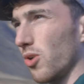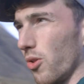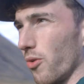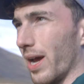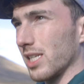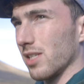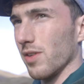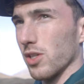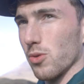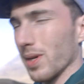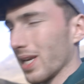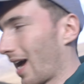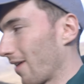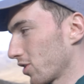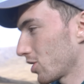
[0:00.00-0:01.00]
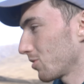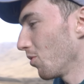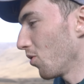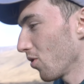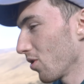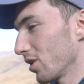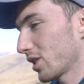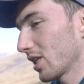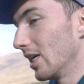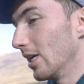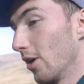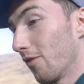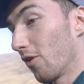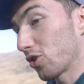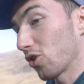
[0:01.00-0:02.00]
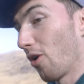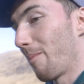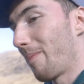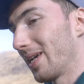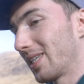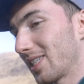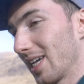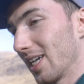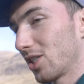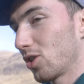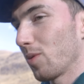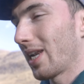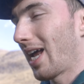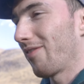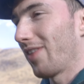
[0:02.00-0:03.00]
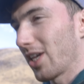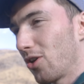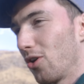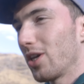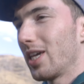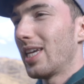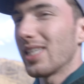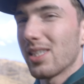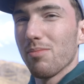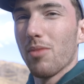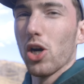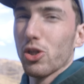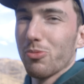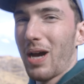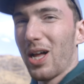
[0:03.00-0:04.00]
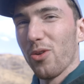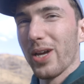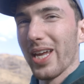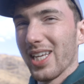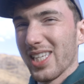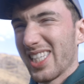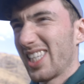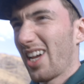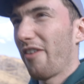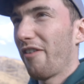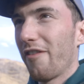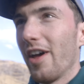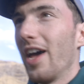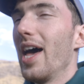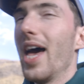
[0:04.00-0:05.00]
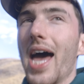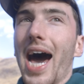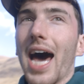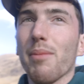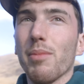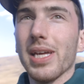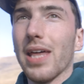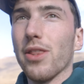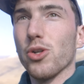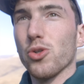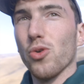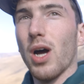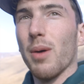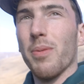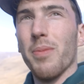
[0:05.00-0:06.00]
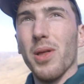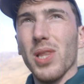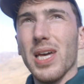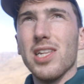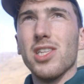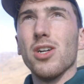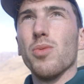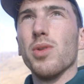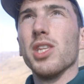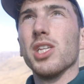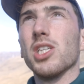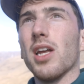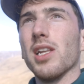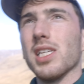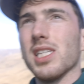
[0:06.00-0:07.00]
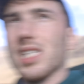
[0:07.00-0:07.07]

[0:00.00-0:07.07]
and all the rest of it so we can have s'mores. We've also got biscuits so we can have like cookies and marshmallow kind of stuff. And I'm gonna get the drone up a bit later when the sun